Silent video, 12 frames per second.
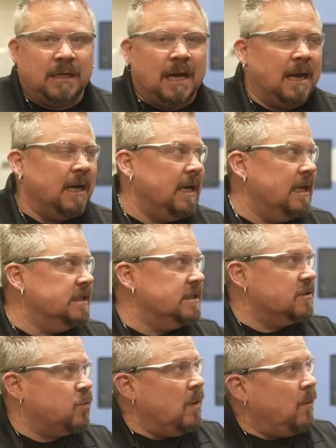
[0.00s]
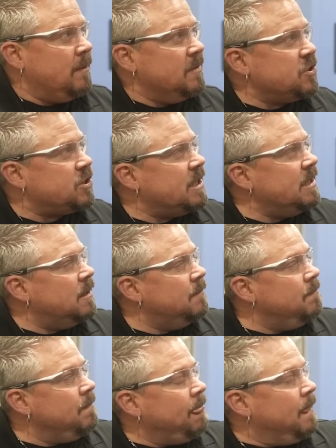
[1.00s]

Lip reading: line of heads is when we machine them,